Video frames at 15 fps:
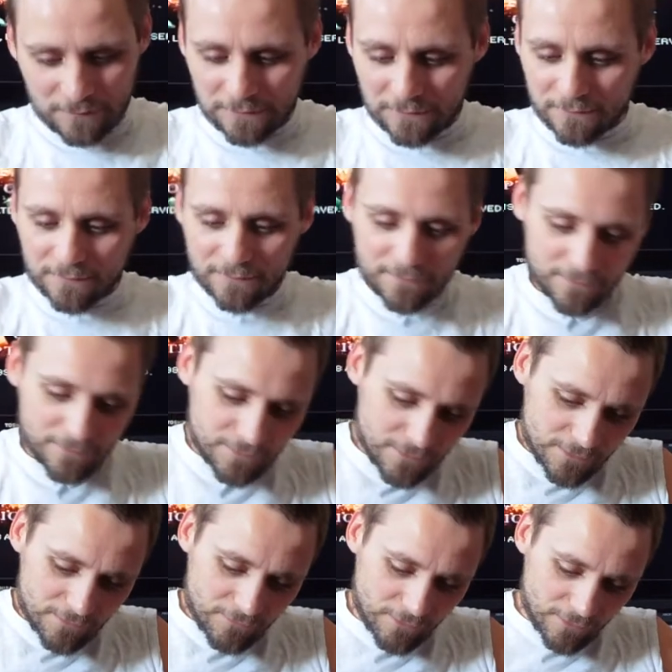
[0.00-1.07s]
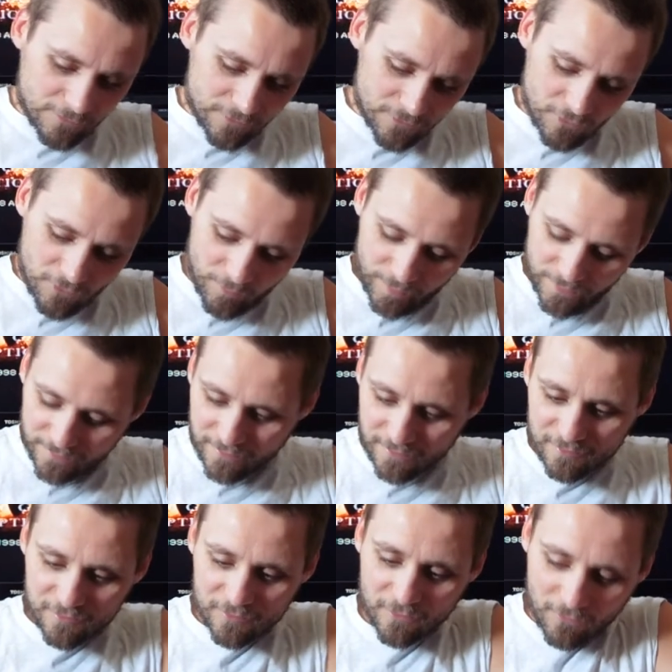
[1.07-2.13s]
right, there's a couple of
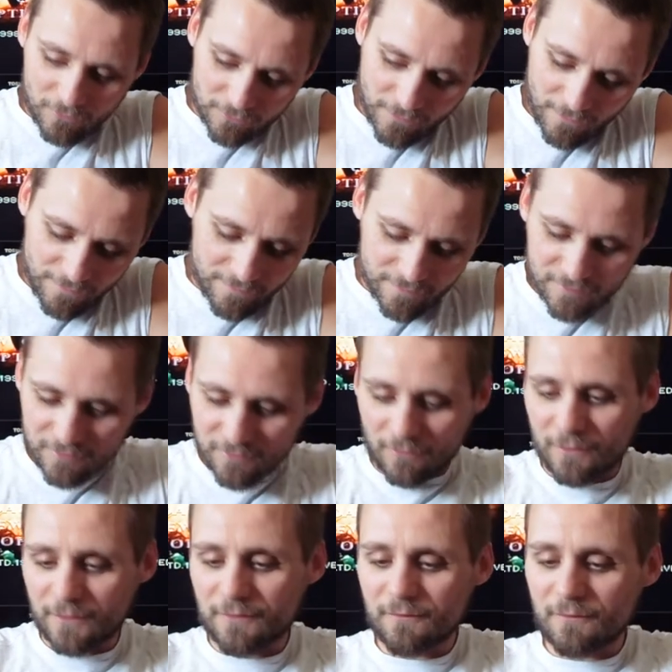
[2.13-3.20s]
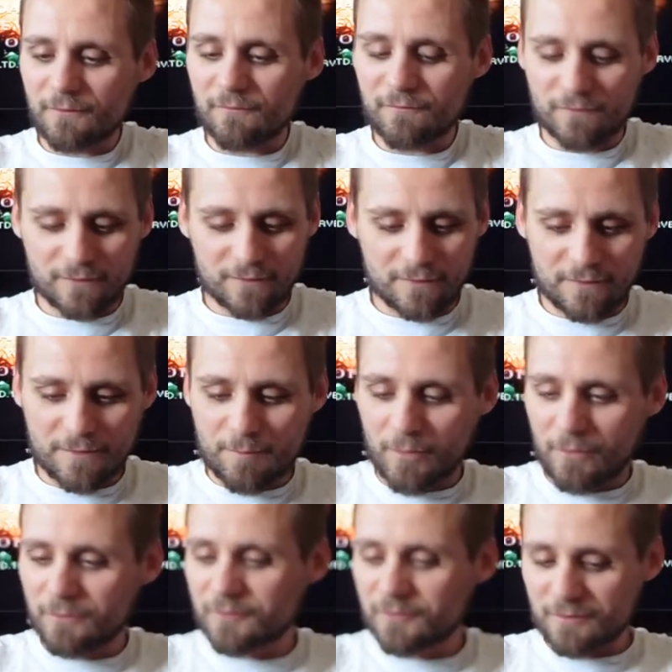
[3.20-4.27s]
discs on this side of the
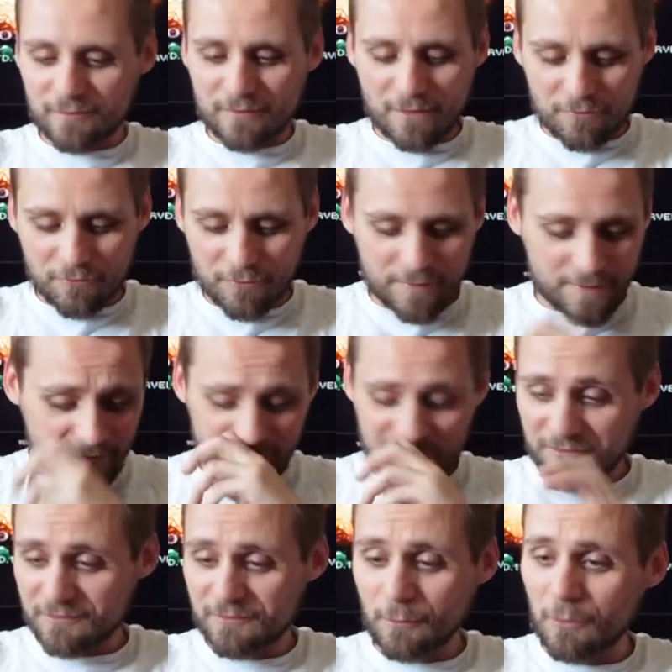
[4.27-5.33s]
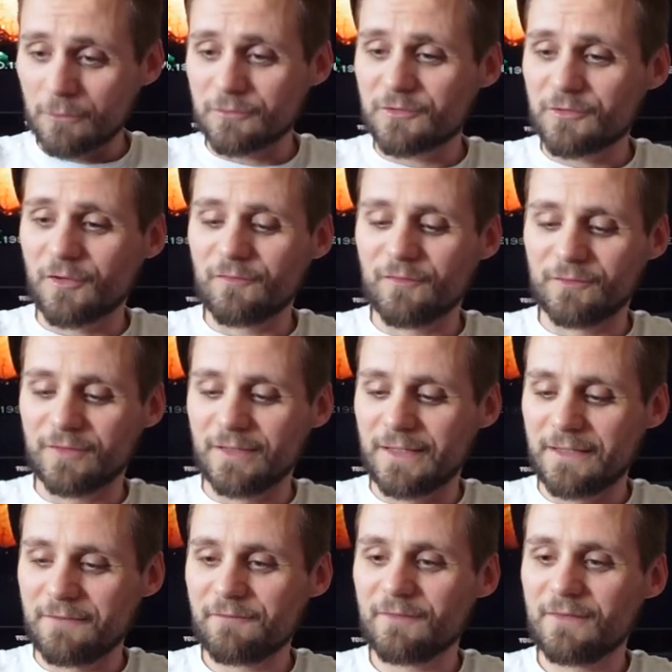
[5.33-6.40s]
box. Let's get through these because there's a load of stuff
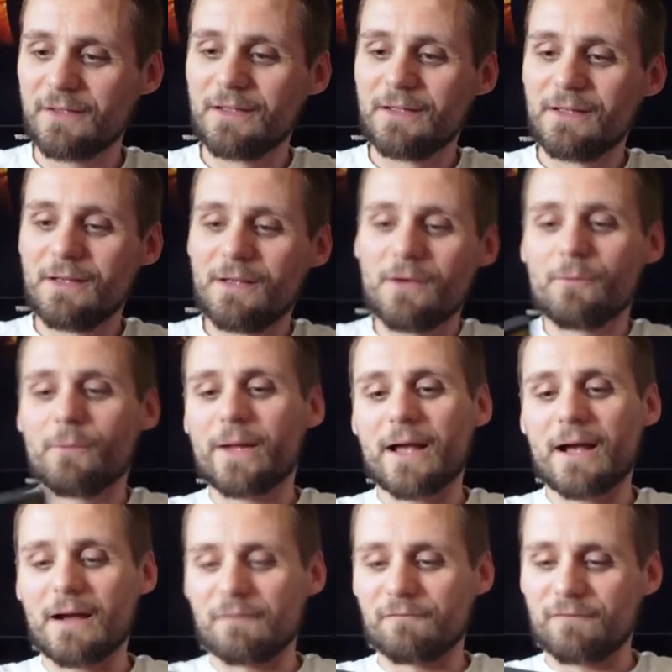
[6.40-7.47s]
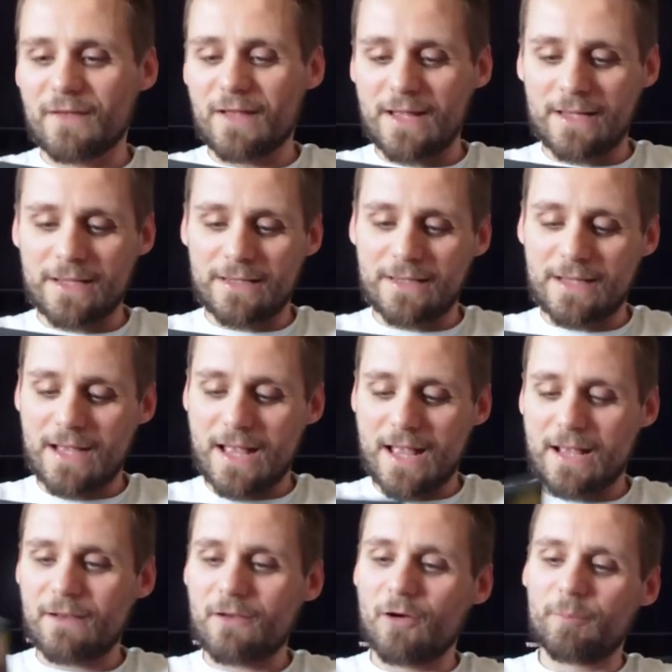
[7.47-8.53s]
underneath. We have a
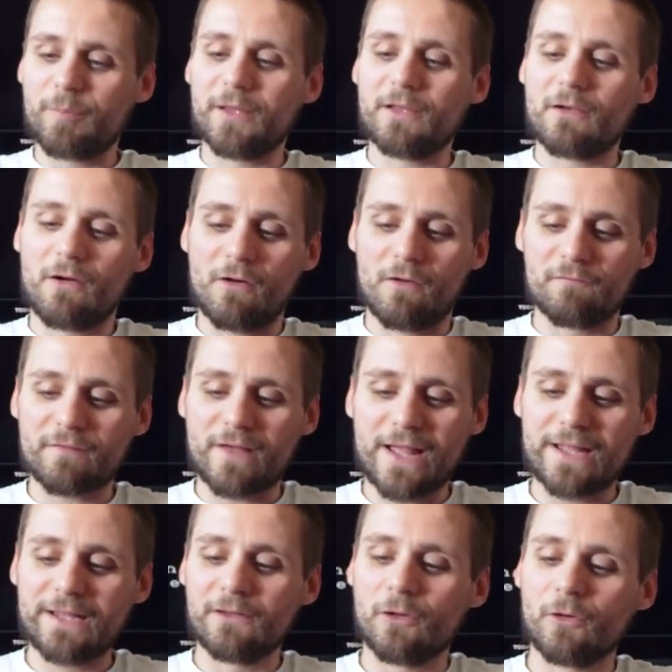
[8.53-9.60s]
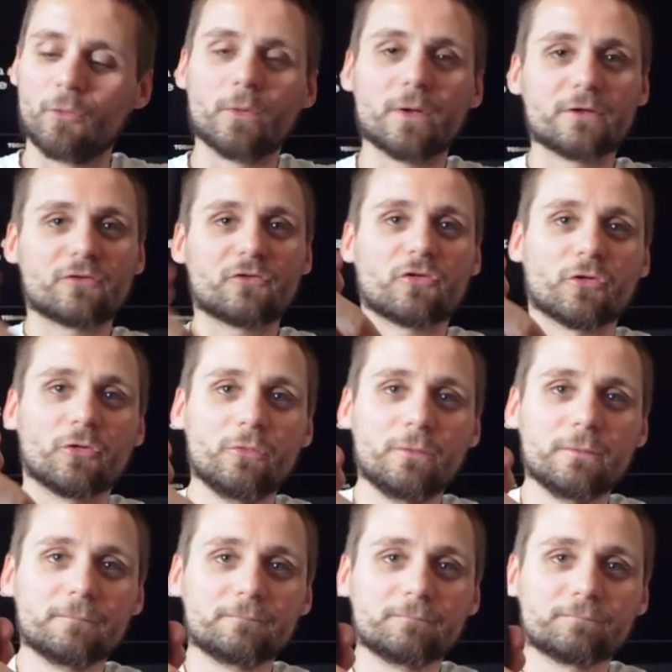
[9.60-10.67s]
copy of Halo 2
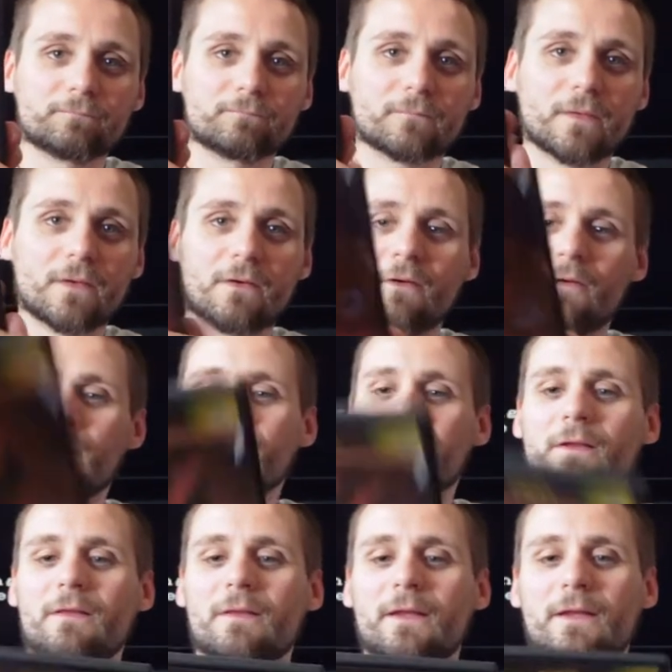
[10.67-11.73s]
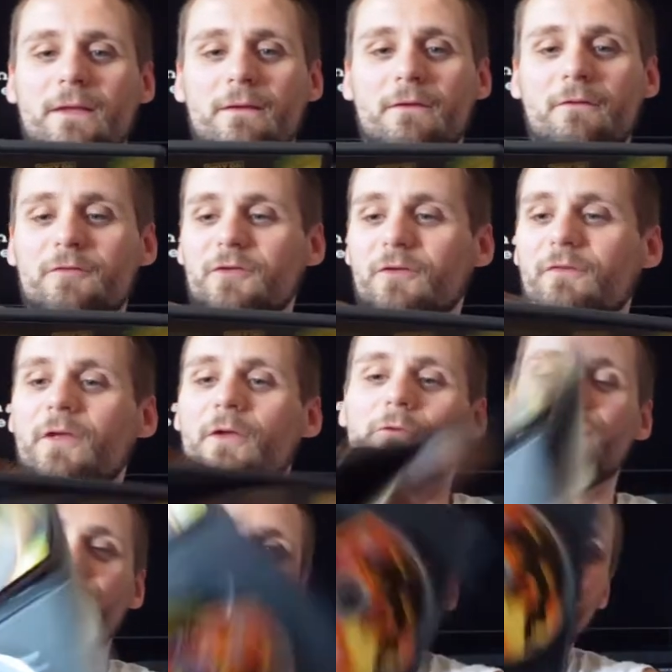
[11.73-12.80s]
on the obviously on the
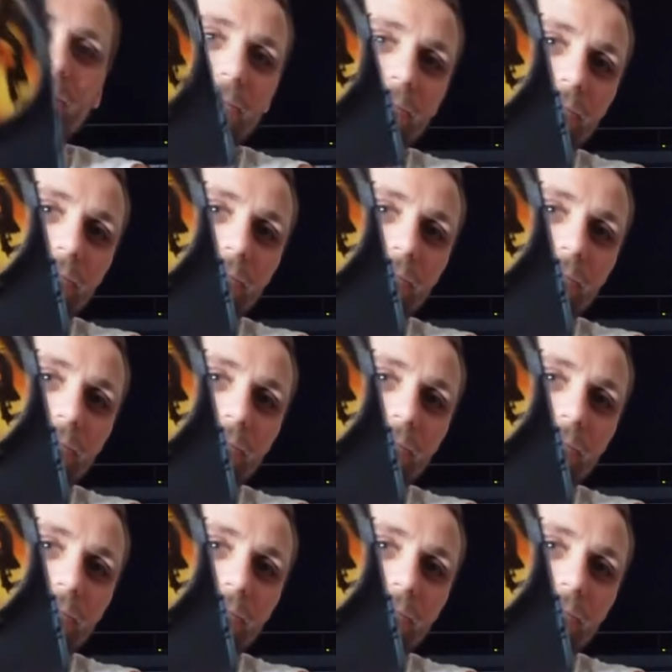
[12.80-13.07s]
OG.